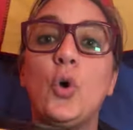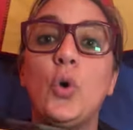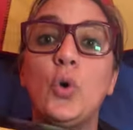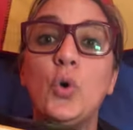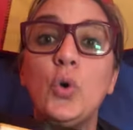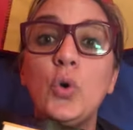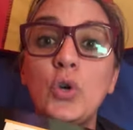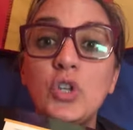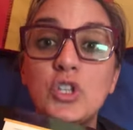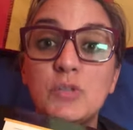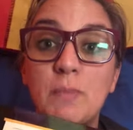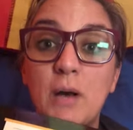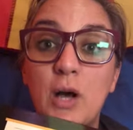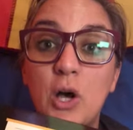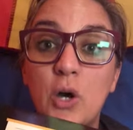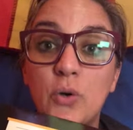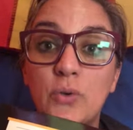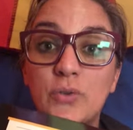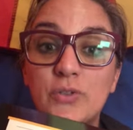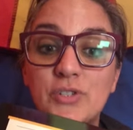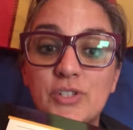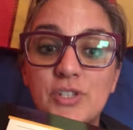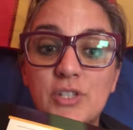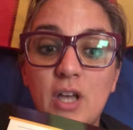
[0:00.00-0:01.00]
Whose
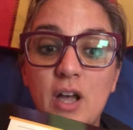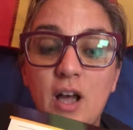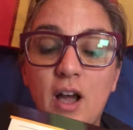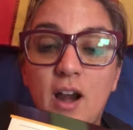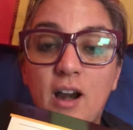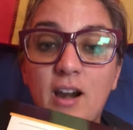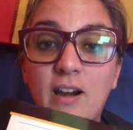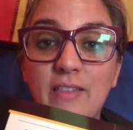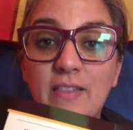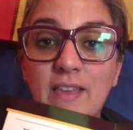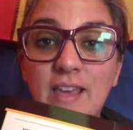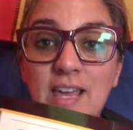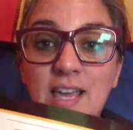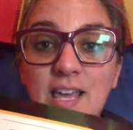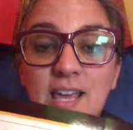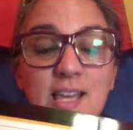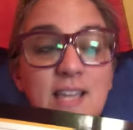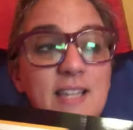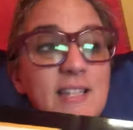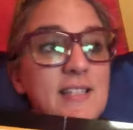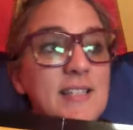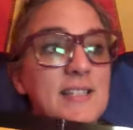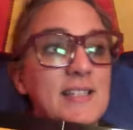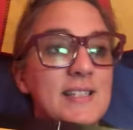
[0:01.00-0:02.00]
bones are
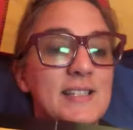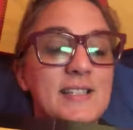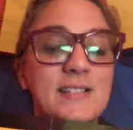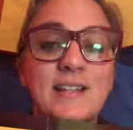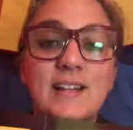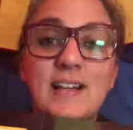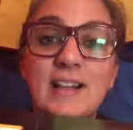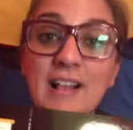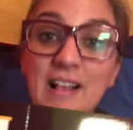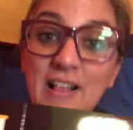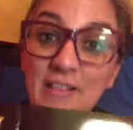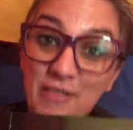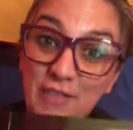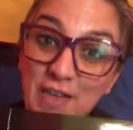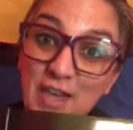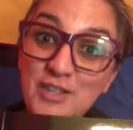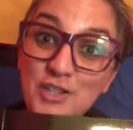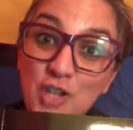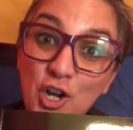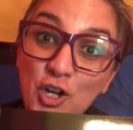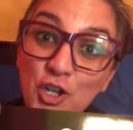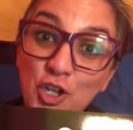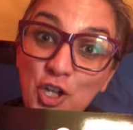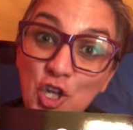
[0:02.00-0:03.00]
these?
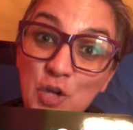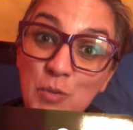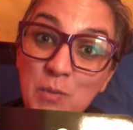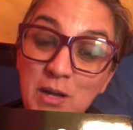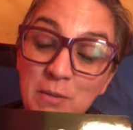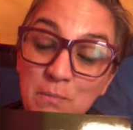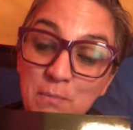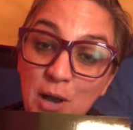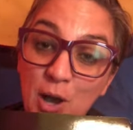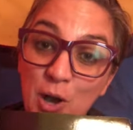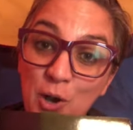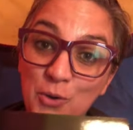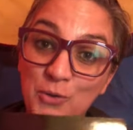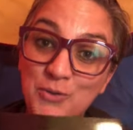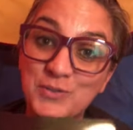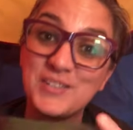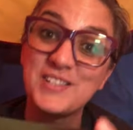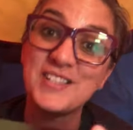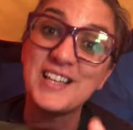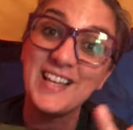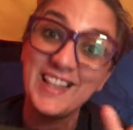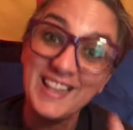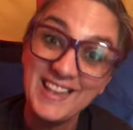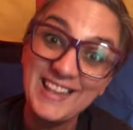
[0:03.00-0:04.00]
These are human
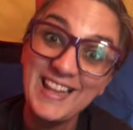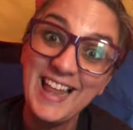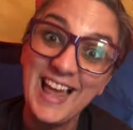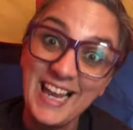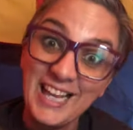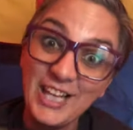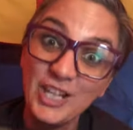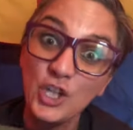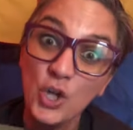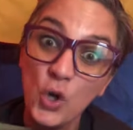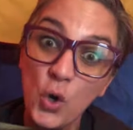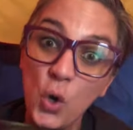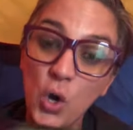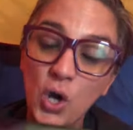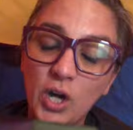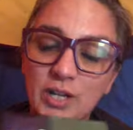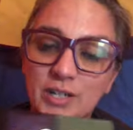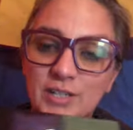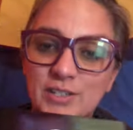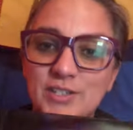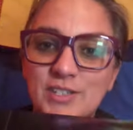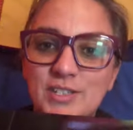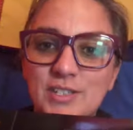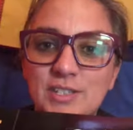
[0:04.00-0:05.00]
bones, like
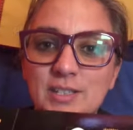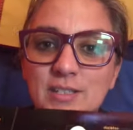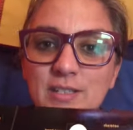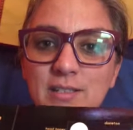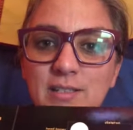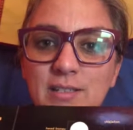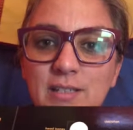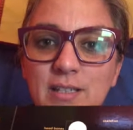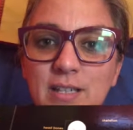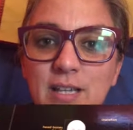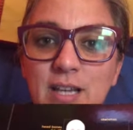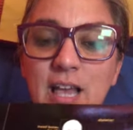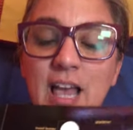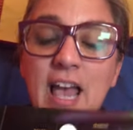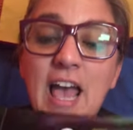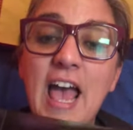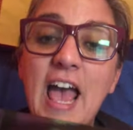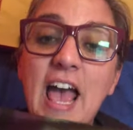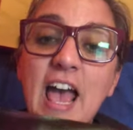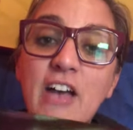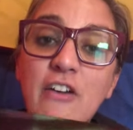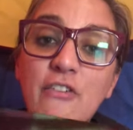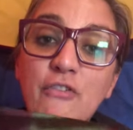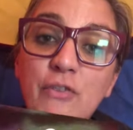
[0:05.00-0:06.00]
yours.
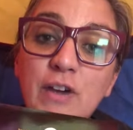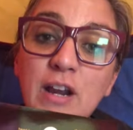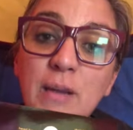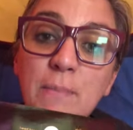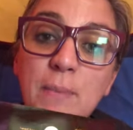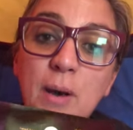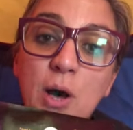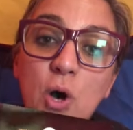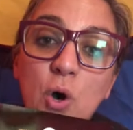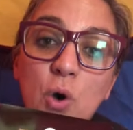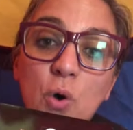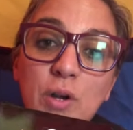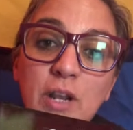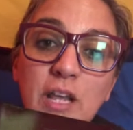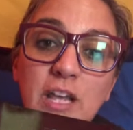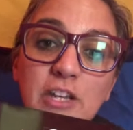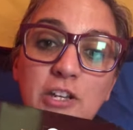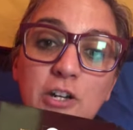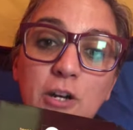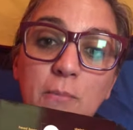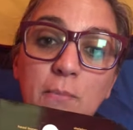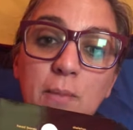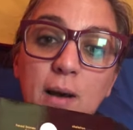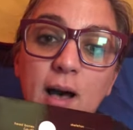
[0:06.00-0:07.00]
Every bone
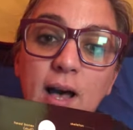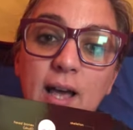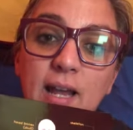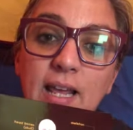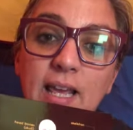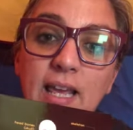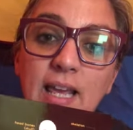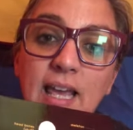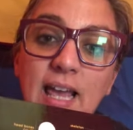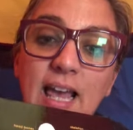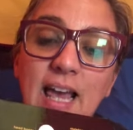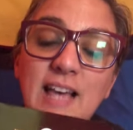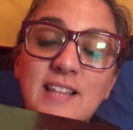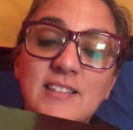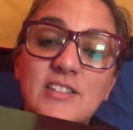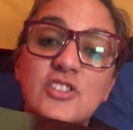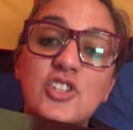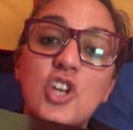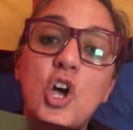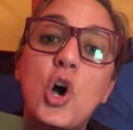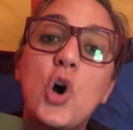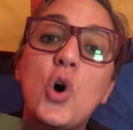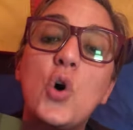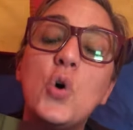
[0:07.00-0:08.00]
in your body has
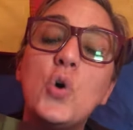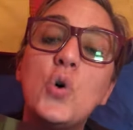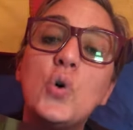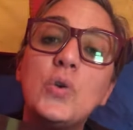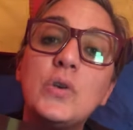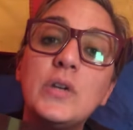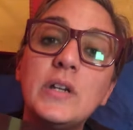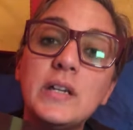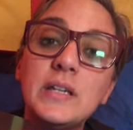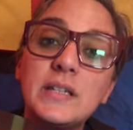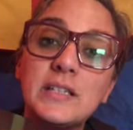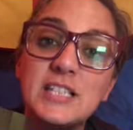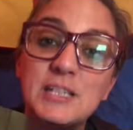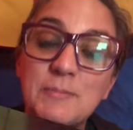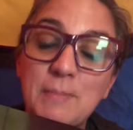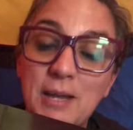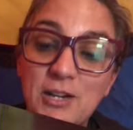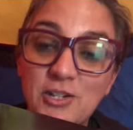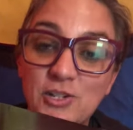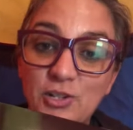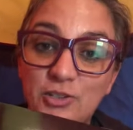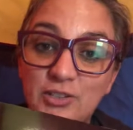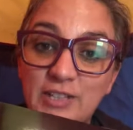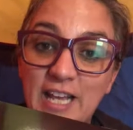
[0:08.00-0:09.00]
its own
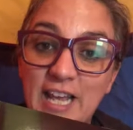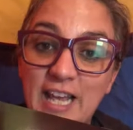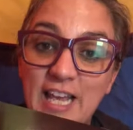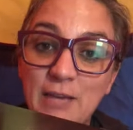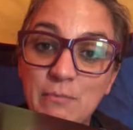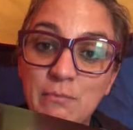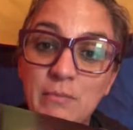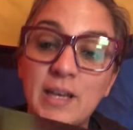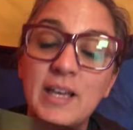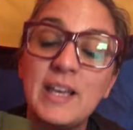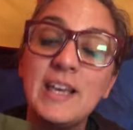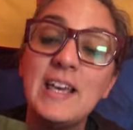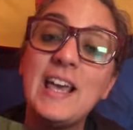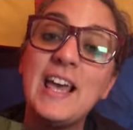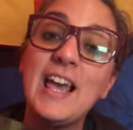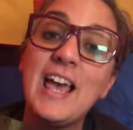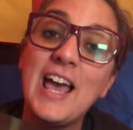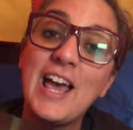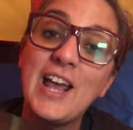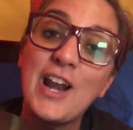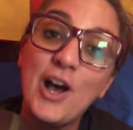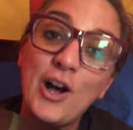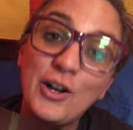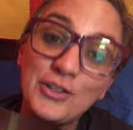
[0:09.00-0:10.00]
special name,
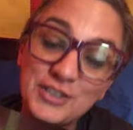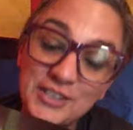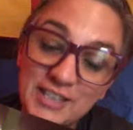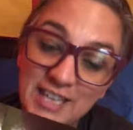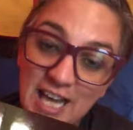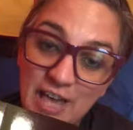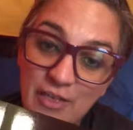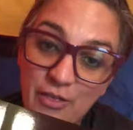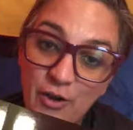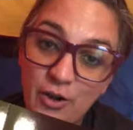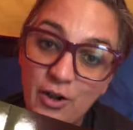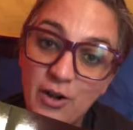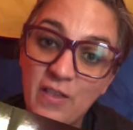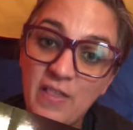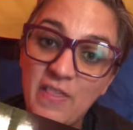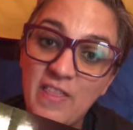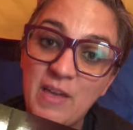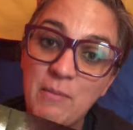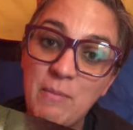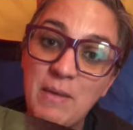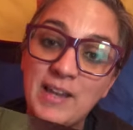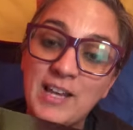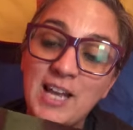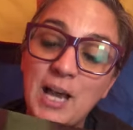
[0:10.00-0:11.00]
and all together
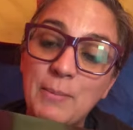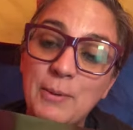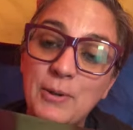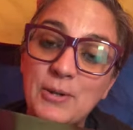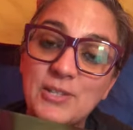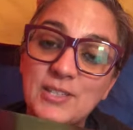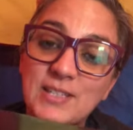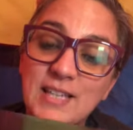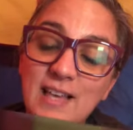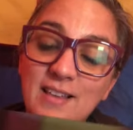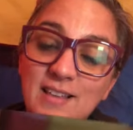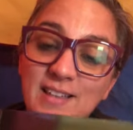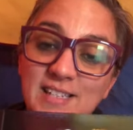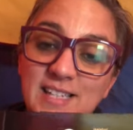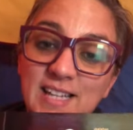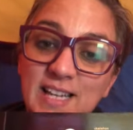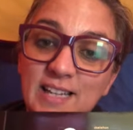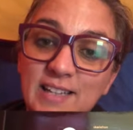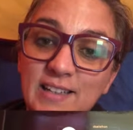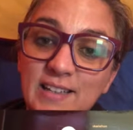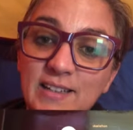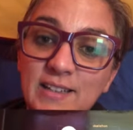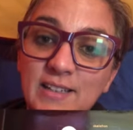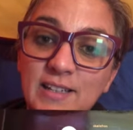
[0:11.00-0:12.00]
they make up your
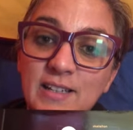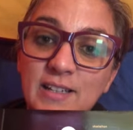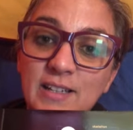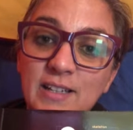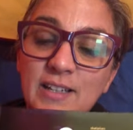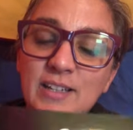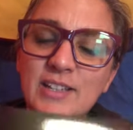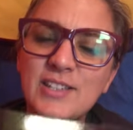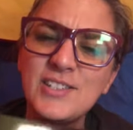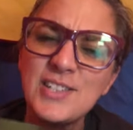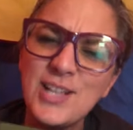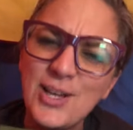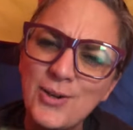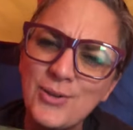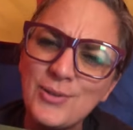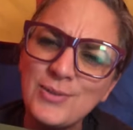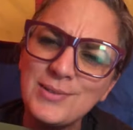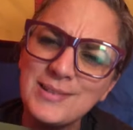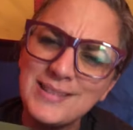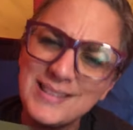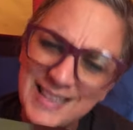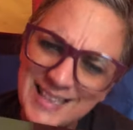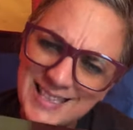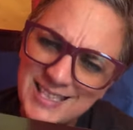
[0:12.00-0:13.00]
skeleton.
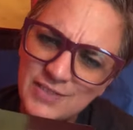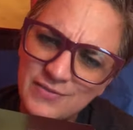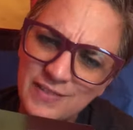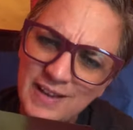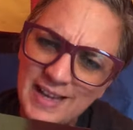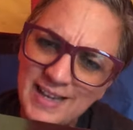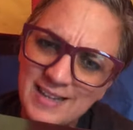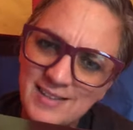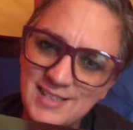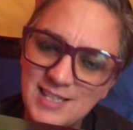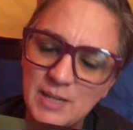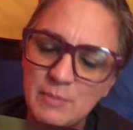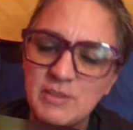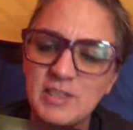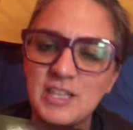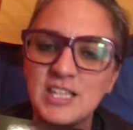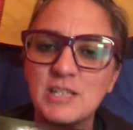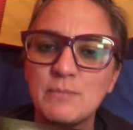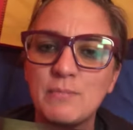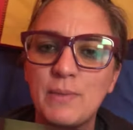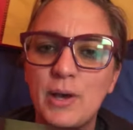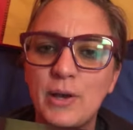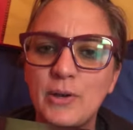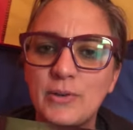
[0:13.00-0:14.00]
So let's find some of
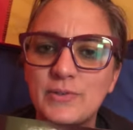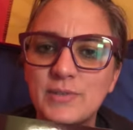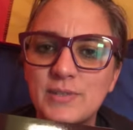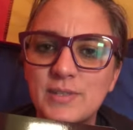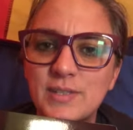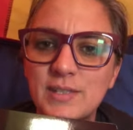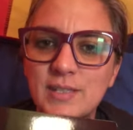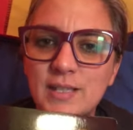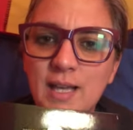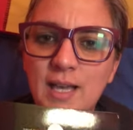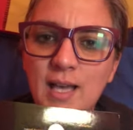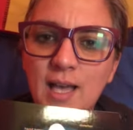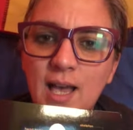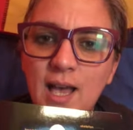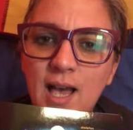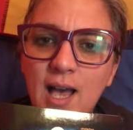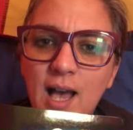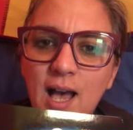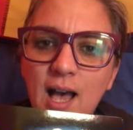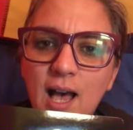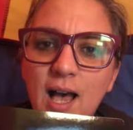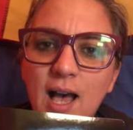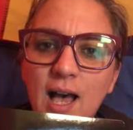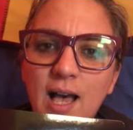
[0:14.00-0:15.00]
these bones.
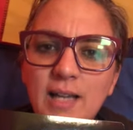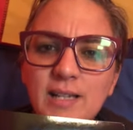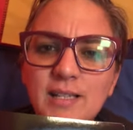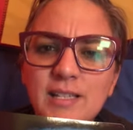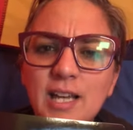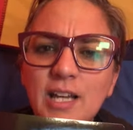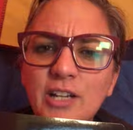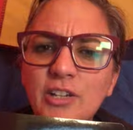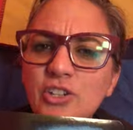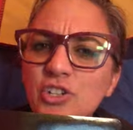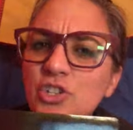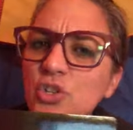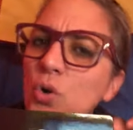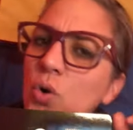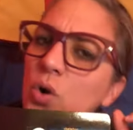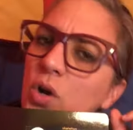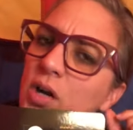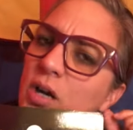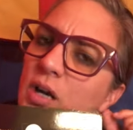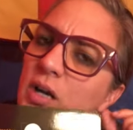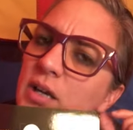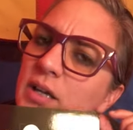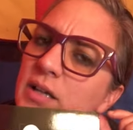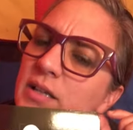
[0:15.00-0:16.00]
Uh, touch
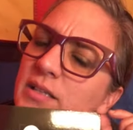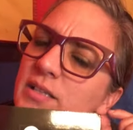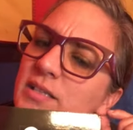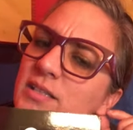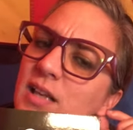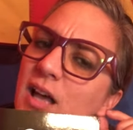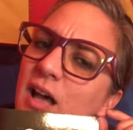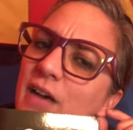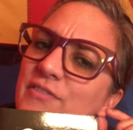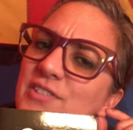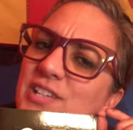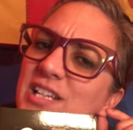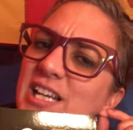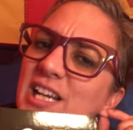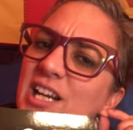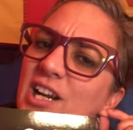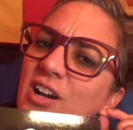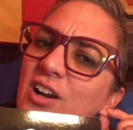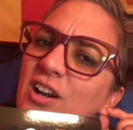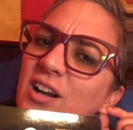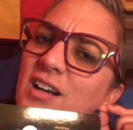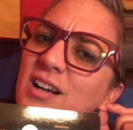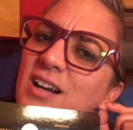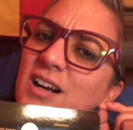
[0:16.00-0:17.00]
your soft
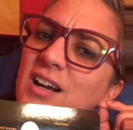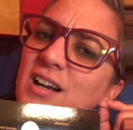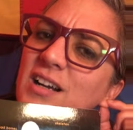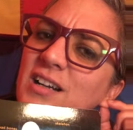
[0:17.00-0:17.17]
ear.